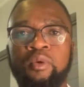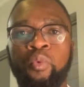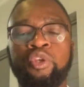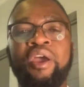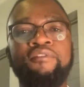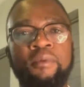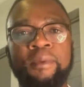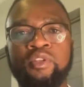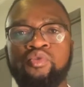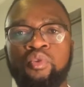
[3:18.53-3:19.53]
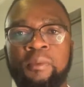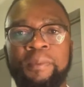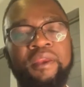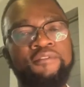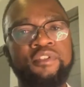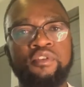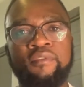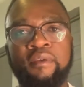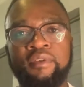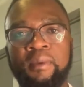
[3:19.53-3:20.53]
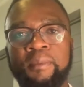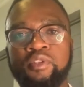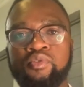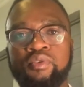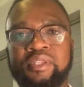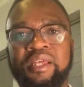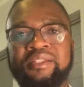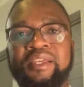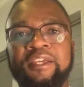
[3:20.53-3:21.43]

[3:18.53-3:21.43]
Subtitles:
When you have a mentor, the benefits of having a mentor is that